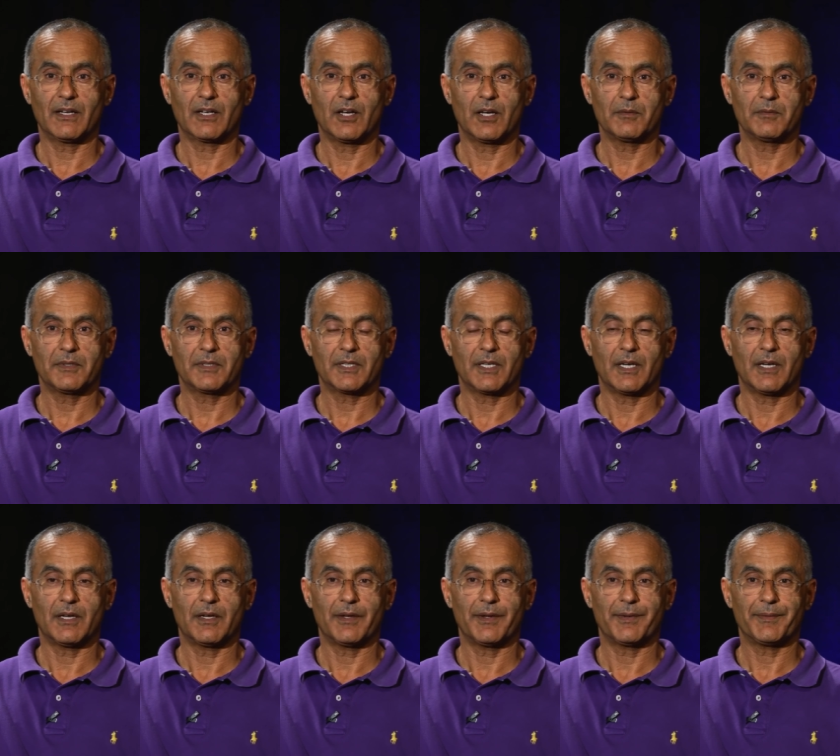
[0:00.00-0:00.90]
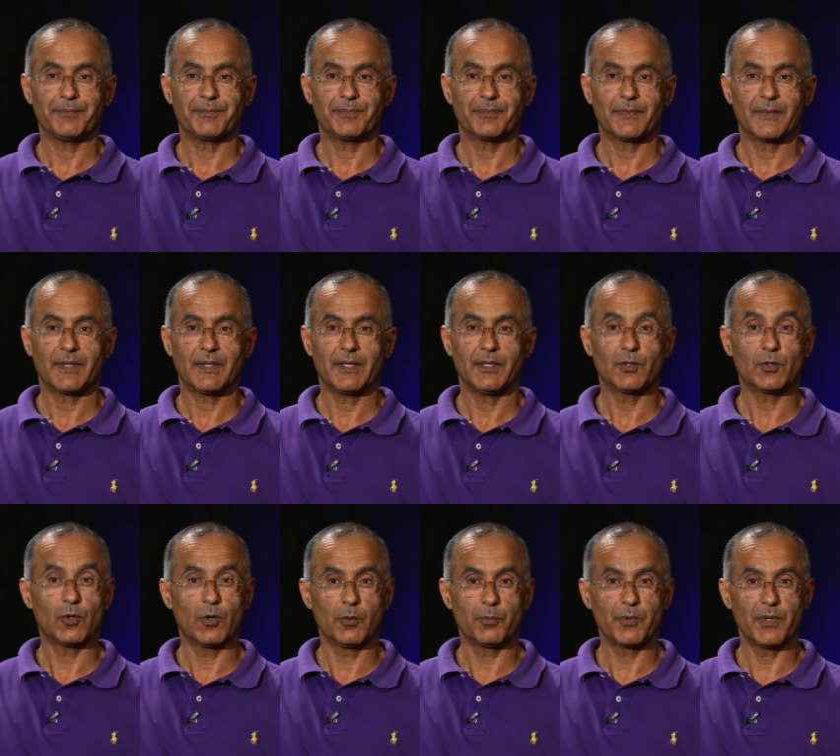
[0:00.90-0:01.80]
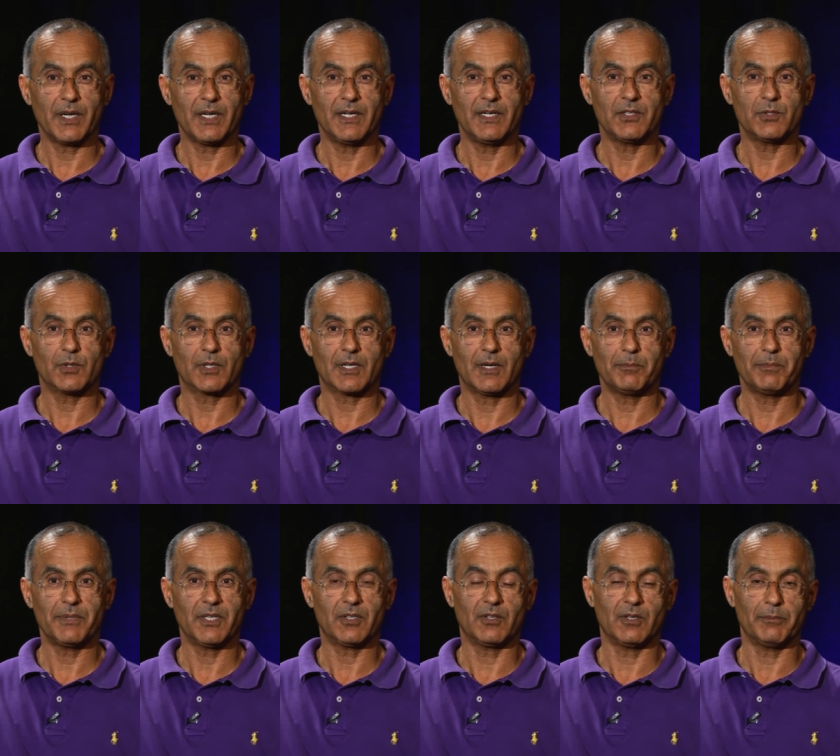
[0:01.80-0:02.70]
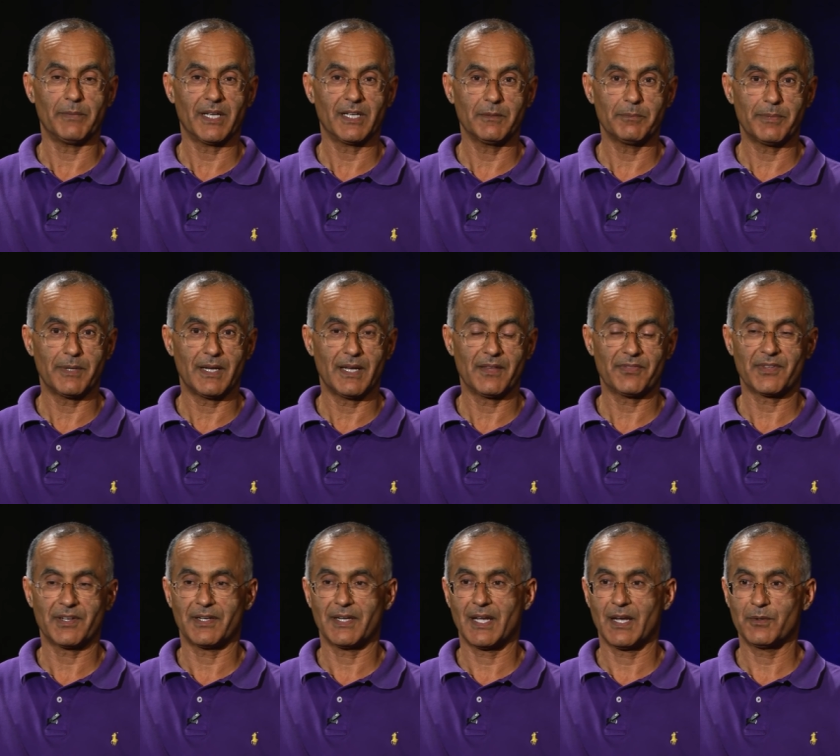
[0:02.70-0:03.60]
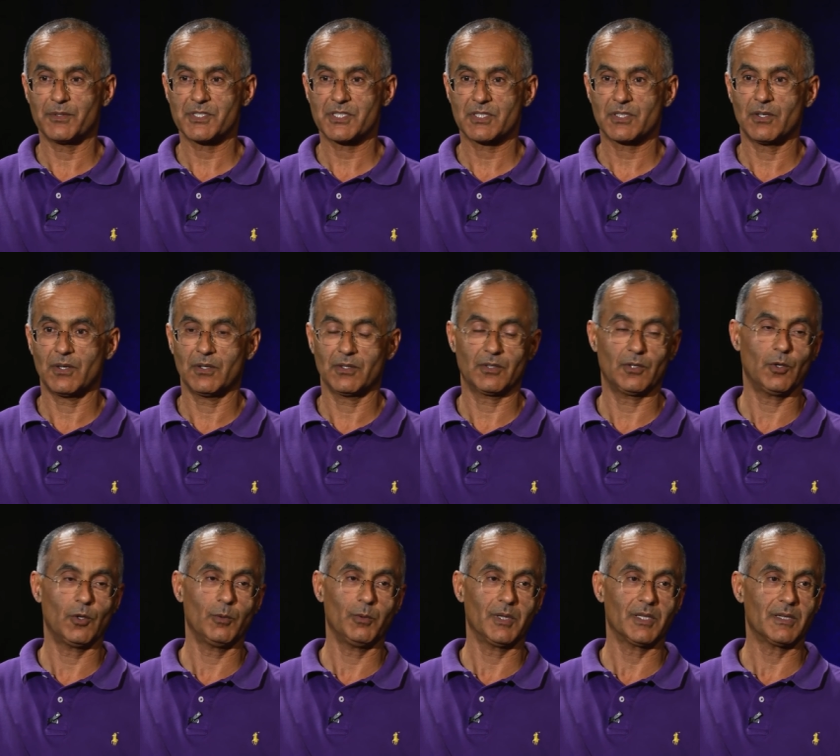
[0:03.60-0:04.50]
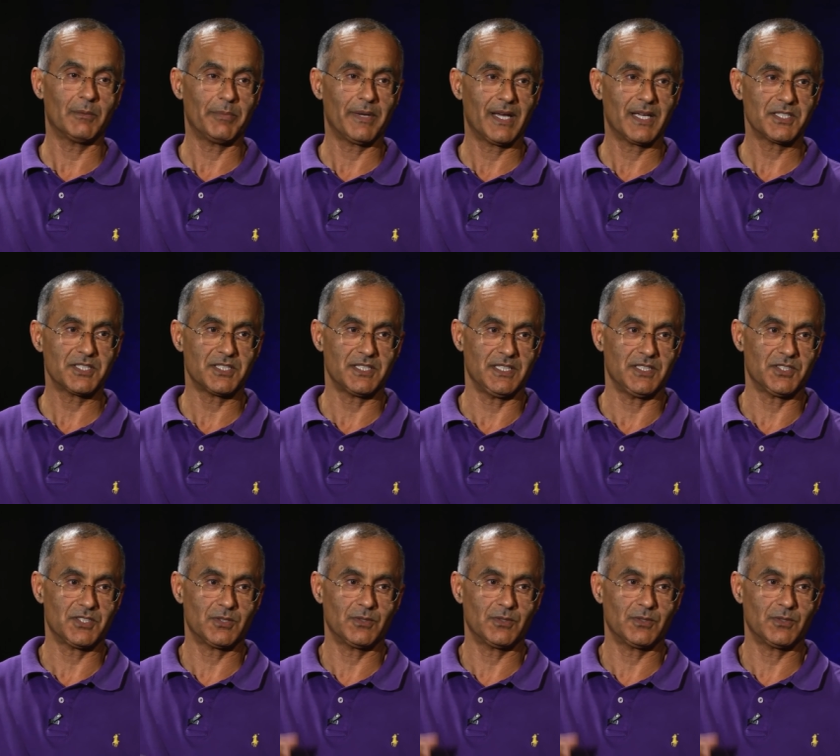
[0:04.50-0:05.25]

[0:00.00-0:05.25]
uh, got um, incorporated into a company called Megapath, and now it's called Global Capacity.